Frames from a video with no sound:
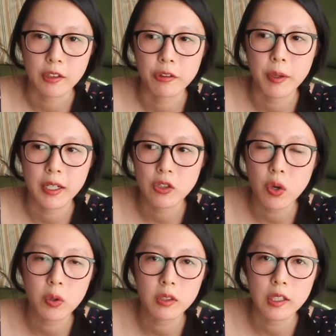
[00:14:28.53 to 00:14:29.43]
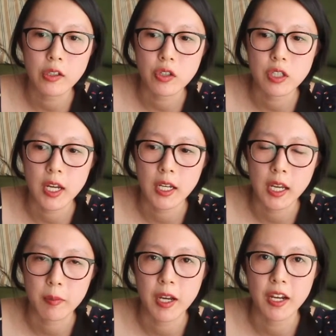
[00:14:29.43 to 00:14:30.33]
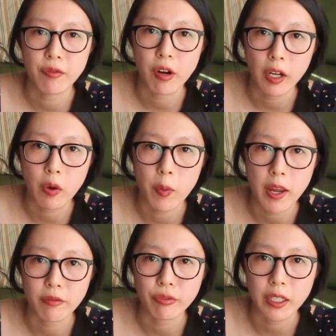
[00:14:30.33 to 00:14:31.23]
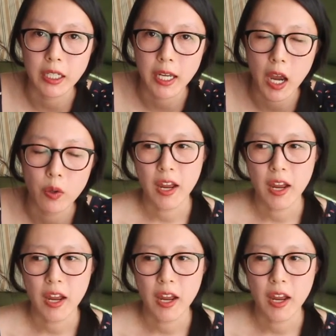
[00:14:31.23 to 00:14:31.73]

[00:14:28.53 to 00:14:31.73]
so I can totally understand him kind of running away and freaking out.